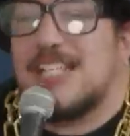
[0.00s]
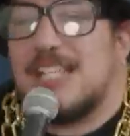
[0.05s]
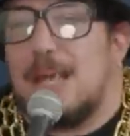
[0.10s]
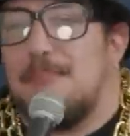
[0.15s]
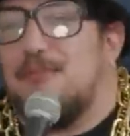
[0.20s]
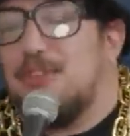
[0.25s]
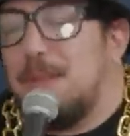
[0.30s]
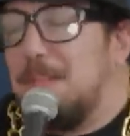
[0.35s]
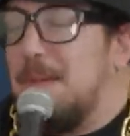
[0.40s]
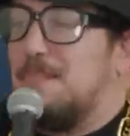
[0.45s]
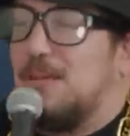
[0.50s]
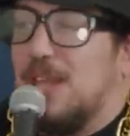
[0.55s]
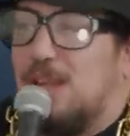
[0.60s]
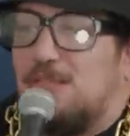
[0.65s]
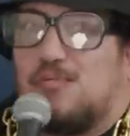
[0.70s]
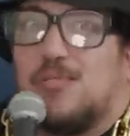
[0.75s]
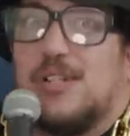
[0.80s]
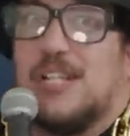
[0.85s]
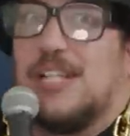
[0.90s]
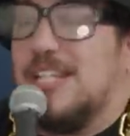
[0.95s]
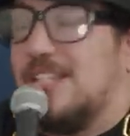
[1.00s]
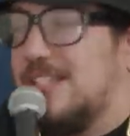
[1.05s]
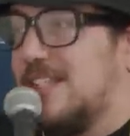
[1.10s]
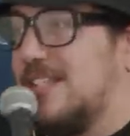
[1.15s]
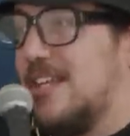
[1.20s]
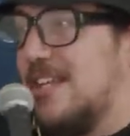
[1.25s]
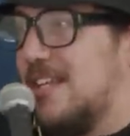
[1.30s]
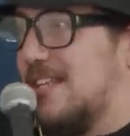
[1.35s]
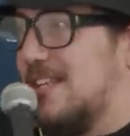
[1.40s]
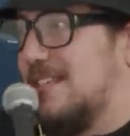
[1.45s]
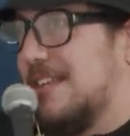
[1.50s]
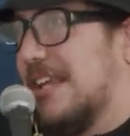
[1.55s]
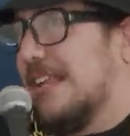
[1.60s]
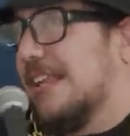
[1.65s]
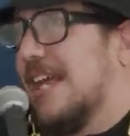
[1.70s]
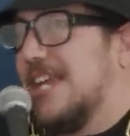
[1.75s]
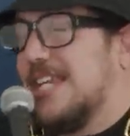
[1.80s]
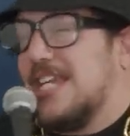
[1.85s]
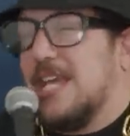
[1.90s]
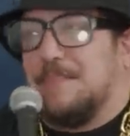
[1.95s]
Except for the people that really it, they
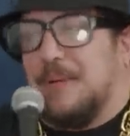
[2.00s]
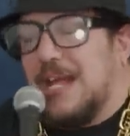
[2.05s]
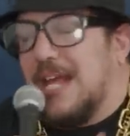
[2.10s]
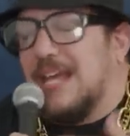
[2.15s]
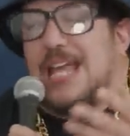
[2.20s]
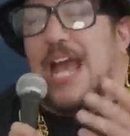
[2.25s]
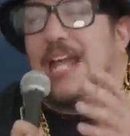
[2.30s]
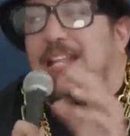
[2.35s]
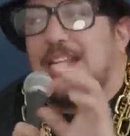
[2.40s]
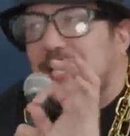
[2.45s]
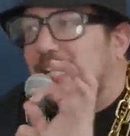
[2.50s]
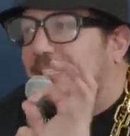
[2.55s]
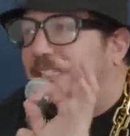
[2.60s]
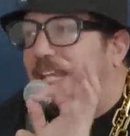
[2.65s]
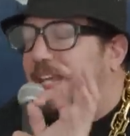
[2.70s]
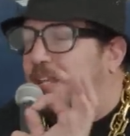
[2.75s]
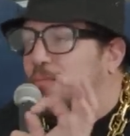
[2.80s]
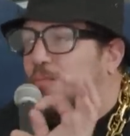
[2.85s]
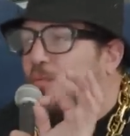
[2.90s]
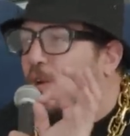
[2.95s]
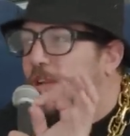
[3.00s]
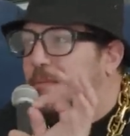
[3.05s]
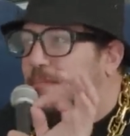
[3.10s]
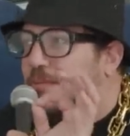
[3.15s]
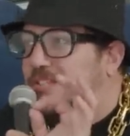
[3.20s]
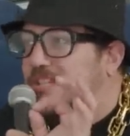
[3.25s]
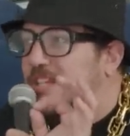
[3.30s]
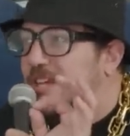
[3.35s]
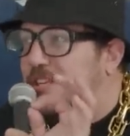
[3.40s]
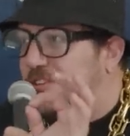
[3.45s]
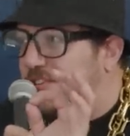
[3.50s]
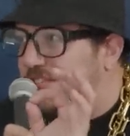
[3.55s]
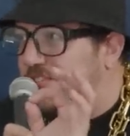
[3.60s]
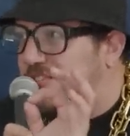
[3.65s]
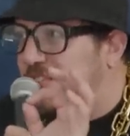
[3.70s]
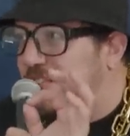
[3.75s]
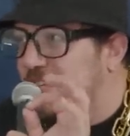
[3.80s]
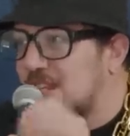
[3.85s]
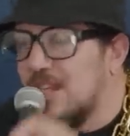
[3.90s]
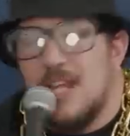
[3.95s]
like it, but I, I think that's like one
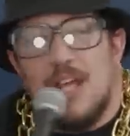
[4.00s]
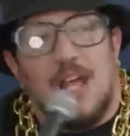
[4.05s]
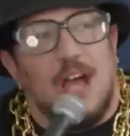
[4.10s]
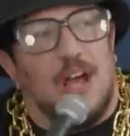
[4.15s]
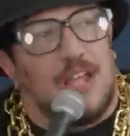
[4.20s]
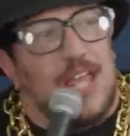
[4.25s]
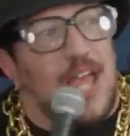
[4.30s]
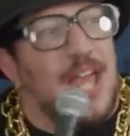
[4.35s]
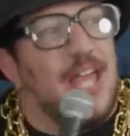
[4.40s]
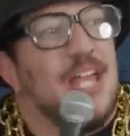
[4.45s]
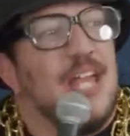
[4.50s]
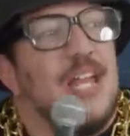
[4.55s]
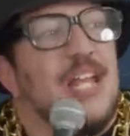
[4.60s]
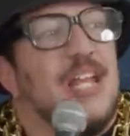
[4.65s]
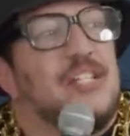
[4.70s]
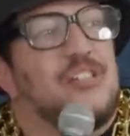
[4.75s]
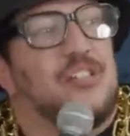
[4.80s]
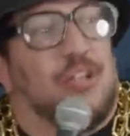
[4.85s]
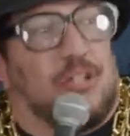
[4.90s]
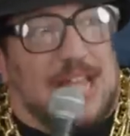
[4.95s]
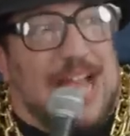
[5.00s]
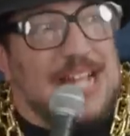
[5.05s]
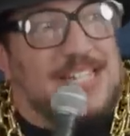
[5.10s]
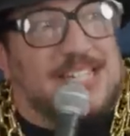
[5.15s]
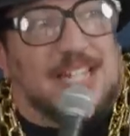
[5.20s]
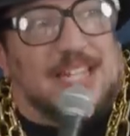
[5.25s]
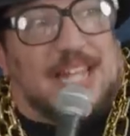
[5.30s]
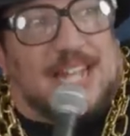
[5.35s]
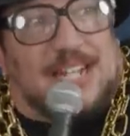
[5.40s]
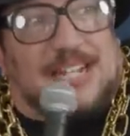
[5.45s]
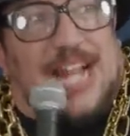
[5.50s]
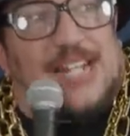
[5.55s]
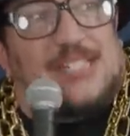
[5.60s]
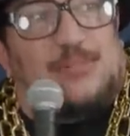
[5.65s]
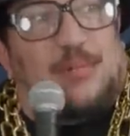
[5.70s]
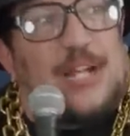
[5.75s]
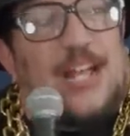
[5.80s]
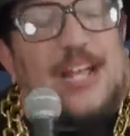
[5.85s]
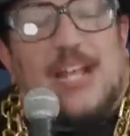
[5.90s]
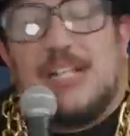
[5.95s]
percenters. Okay, okay. So that's it. Like
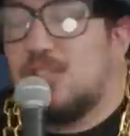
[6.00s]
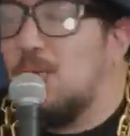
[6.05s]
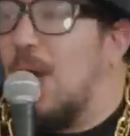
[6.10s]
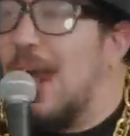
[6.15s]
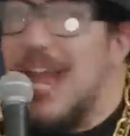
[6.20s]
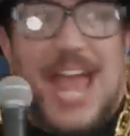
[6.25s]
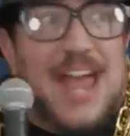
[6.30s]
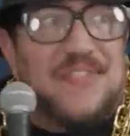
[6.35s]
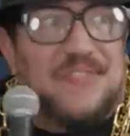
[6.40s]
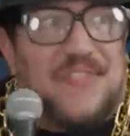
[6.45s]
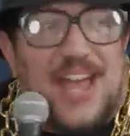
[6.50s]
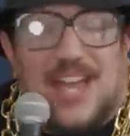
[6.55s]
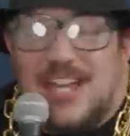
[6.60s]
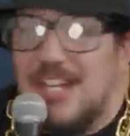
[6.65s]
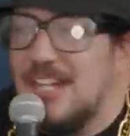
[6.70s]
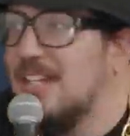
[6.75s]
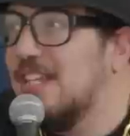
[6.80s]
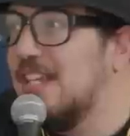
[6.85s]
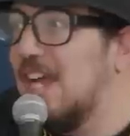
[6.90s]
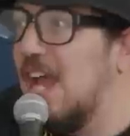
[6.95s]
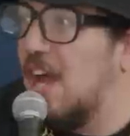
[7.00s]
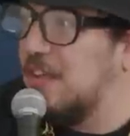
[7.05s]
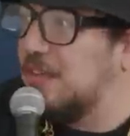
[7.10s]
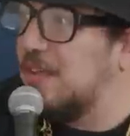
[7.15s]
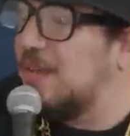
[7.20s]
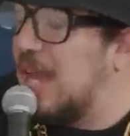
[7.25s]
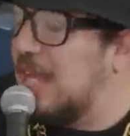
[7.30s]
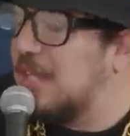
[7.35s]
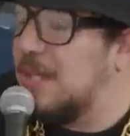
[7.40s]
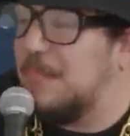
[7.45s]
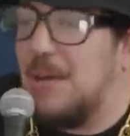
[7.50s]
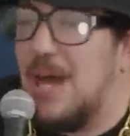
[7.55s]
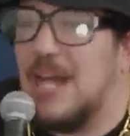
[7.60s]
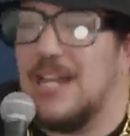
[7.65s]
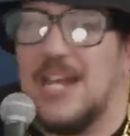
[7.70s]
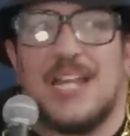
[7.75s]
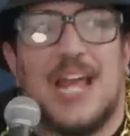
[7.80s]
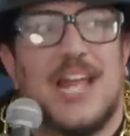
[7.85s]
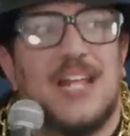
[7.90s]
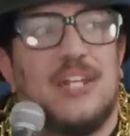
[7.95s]
that's what I. So I had that on the on the
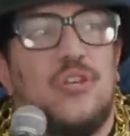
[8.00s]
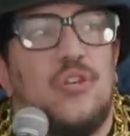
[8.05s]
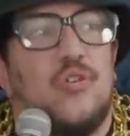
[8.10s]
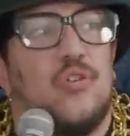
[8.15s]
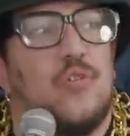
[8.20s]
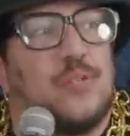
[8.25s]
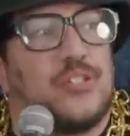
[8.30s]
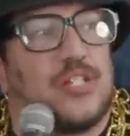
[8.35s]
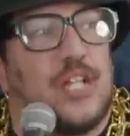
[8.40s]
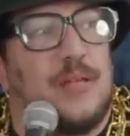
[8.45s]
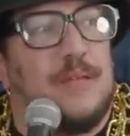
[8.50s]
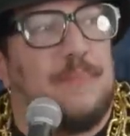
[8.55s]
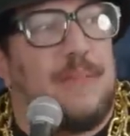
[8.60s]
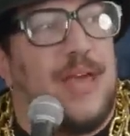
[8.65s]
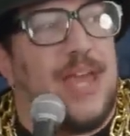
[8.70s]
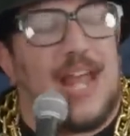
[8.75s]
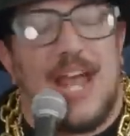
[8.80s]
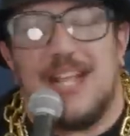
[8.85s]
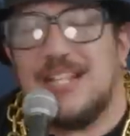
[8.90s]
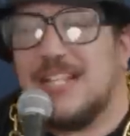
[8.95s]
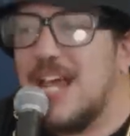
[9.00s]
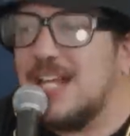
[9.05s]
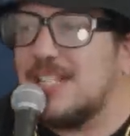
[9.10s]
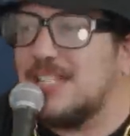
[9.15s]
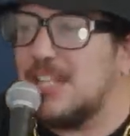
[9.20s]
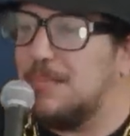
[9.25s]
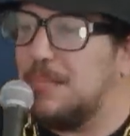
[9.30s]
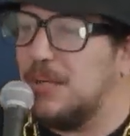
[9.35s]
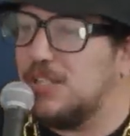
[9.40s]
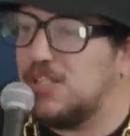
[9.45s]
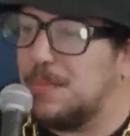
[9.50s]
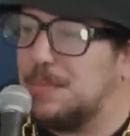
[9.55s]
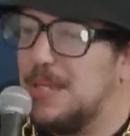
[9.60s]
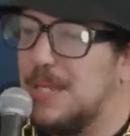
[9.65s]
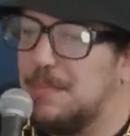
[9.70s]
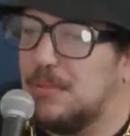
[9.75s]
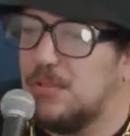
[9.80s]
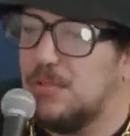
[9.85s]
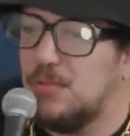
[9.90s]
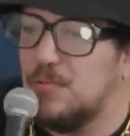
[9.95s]
pod, and I knew it was going to be bad. I texted a bunch of
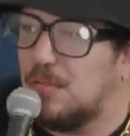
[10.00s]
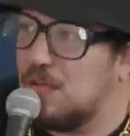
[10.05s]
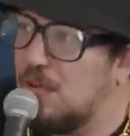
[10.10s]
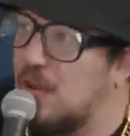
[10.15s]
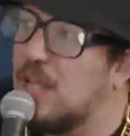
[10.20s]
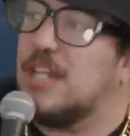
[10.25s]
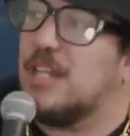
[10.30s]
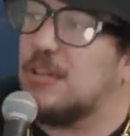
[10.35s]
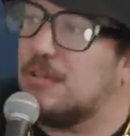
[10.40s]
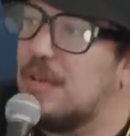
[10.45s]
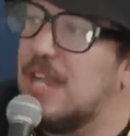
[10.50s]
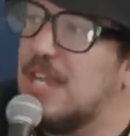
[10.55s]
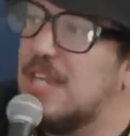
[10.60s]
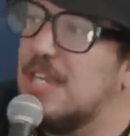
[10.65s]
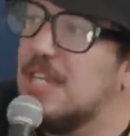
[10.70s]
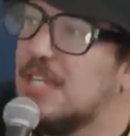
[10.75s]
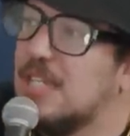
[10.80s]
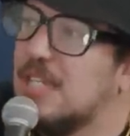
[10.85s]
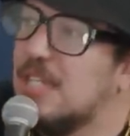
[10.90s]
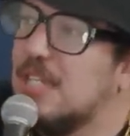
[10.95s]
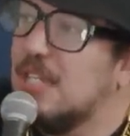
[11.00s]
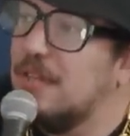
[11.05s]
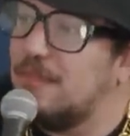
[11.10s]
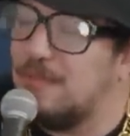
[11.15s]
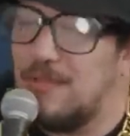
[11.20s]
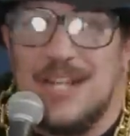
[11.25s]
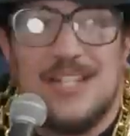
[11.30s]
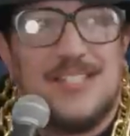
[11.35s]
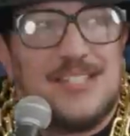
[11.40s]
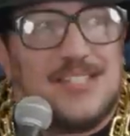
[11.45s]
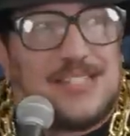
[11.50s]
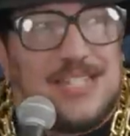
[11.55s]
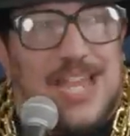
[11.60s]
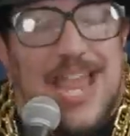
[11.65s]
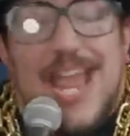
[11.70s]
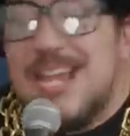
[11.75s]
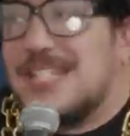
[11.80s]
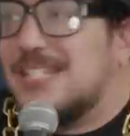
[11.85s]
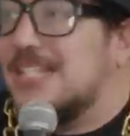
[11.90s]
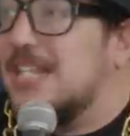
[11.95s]
people who were on it already, friends,
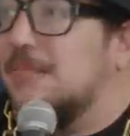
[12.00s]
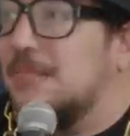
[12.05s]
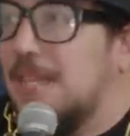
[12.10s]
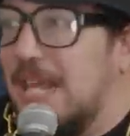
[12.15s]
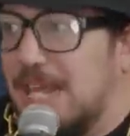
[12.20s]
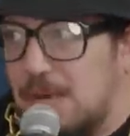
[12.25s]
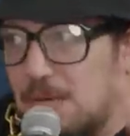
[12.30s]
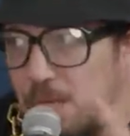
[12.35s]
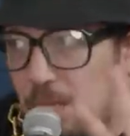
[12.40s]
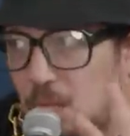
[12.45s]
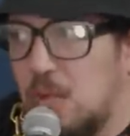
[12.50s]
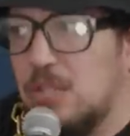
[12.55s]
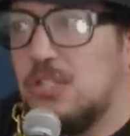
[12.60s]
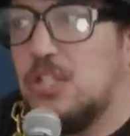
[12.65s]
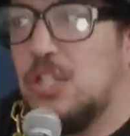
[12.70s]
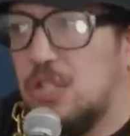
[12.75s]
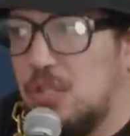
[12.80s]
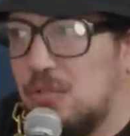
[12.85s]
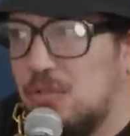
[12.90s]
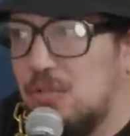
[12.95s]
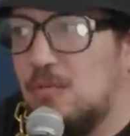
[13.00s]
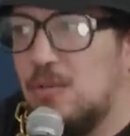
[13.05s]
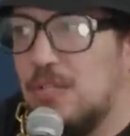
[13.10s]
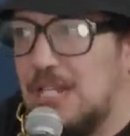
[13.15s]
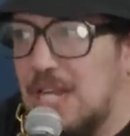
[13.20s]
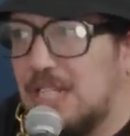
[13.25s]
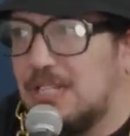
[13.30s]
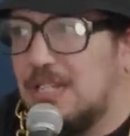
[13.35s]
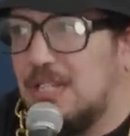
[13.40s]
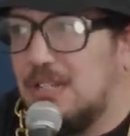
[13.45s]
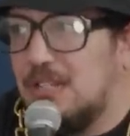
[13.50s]
to ask them like what to do and what not